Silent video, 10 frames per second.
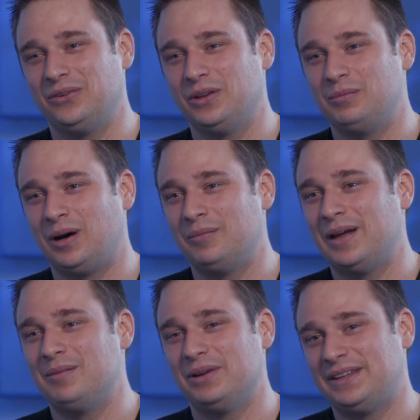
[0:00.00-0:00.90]
their mom
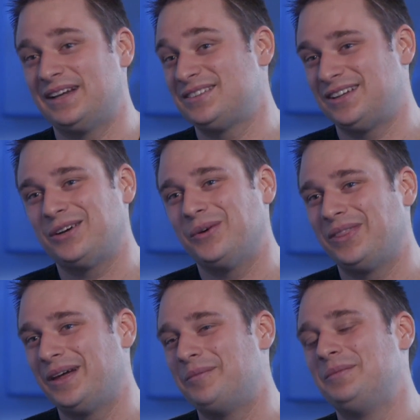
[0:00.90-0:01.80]
that, but that stuck
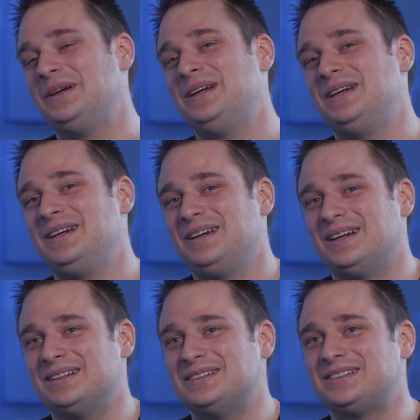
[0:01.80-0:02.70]
with them.
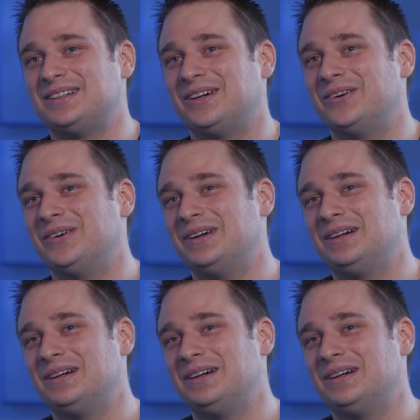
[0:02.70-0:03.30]
And so